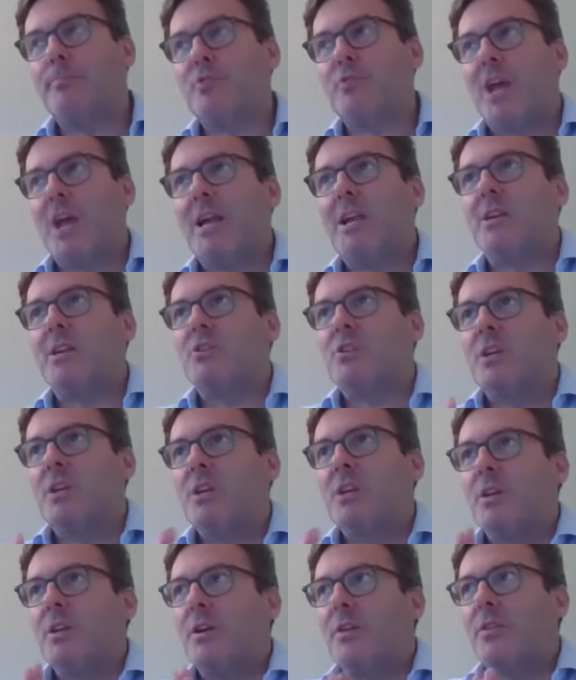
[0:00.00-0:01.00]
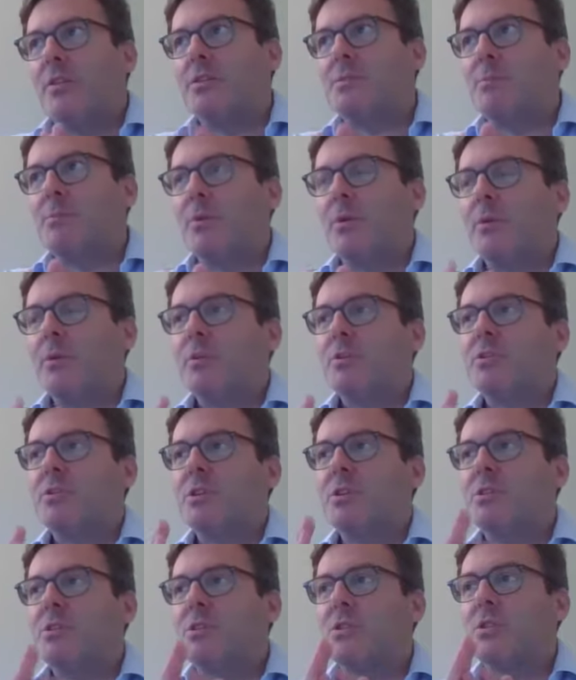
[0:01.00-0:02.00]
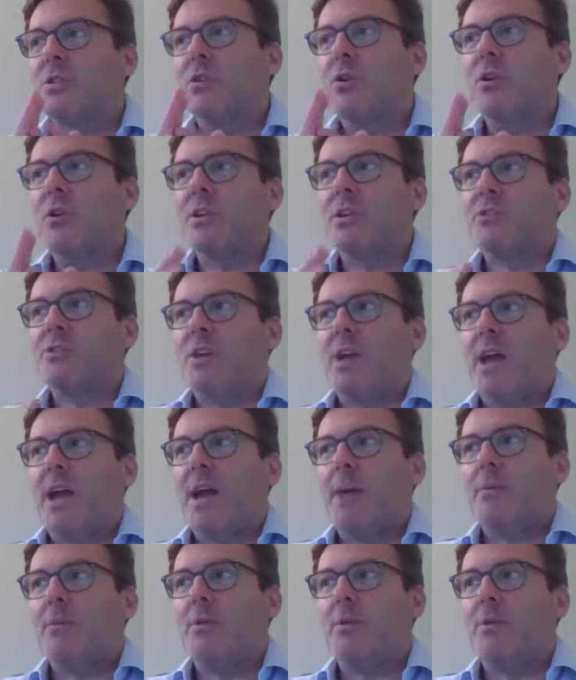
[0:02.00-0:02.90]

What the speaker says: challenge in at this point, which is the knowledge gap.